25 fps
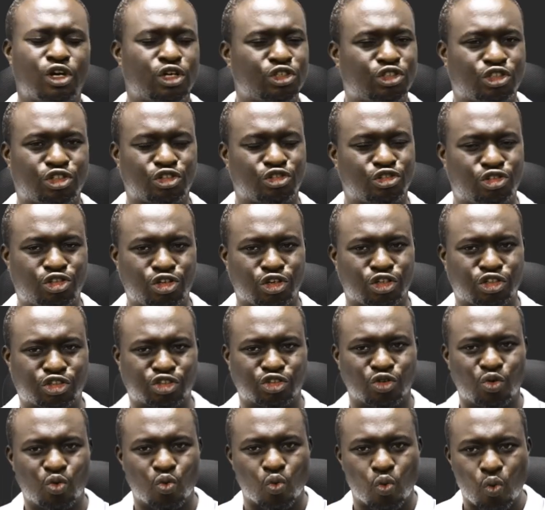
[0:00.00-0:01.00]
not
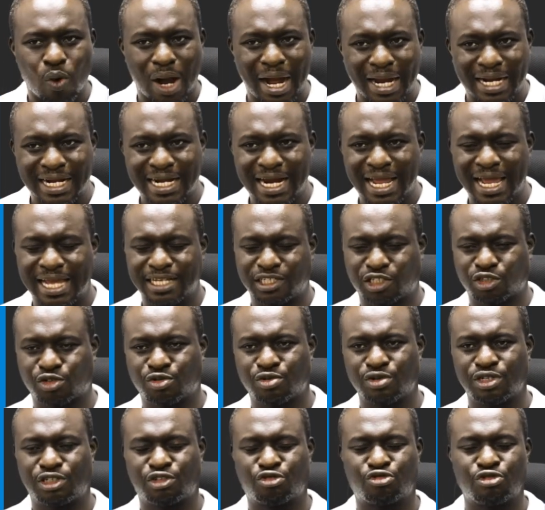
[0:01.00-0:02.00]
just one
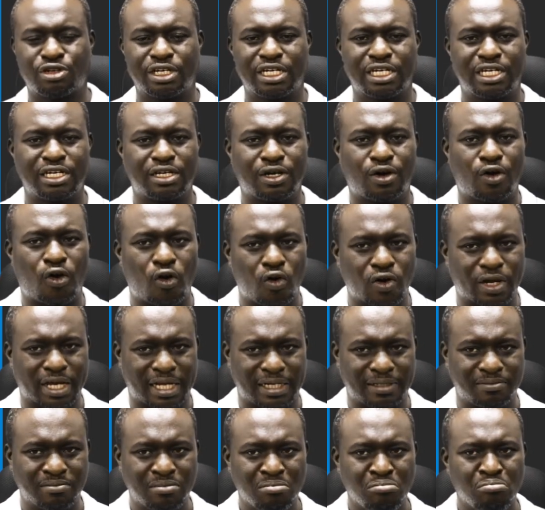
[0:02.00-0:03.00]
excretory
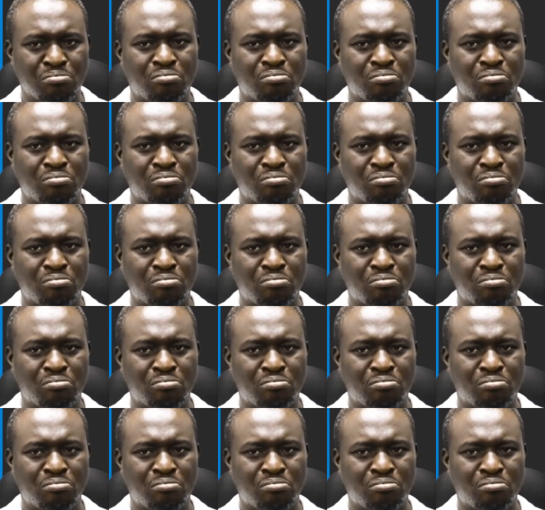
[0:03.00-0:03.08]
organ.